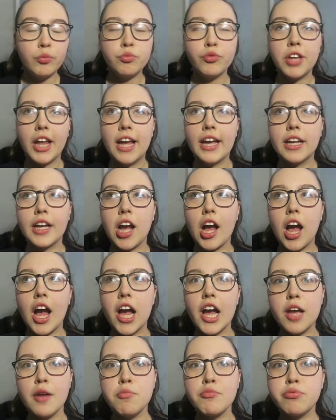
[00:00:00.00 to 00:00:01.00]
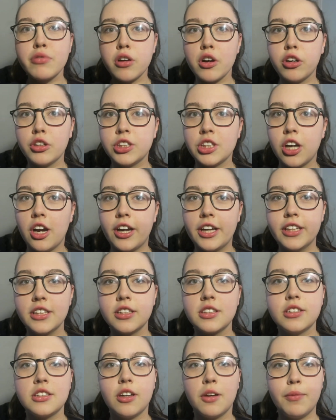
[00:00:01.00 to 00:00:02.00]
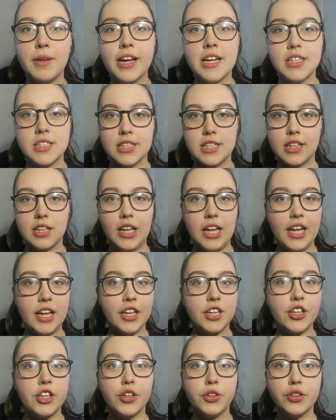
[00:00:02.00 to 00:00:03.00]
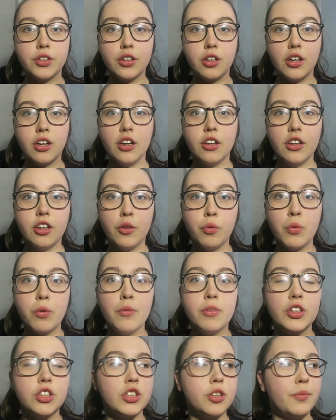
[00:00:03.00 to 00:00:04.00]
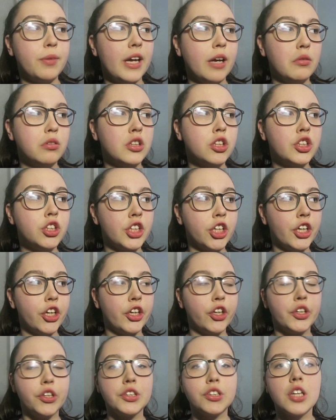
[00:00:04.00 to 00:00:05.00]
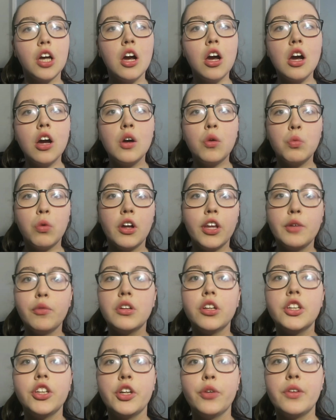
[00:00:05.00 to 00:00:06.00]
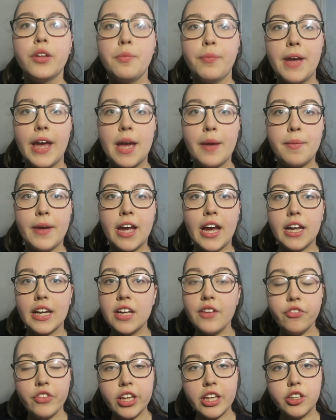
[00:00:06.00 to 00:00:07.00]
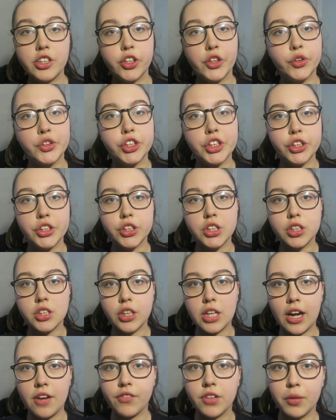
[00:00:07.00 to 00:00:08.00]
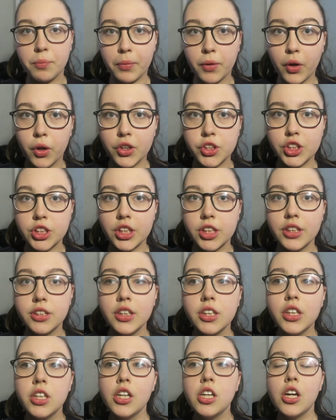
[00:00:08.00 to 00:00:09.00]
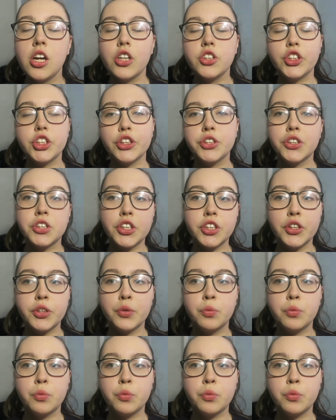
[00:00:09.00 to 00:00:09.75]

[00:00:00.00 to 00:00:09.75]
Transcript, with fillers: Like, I'm pro-choice, so basically, you, the woman should be able to choose what they want to do with the baby and if they do choose to have an abortion due to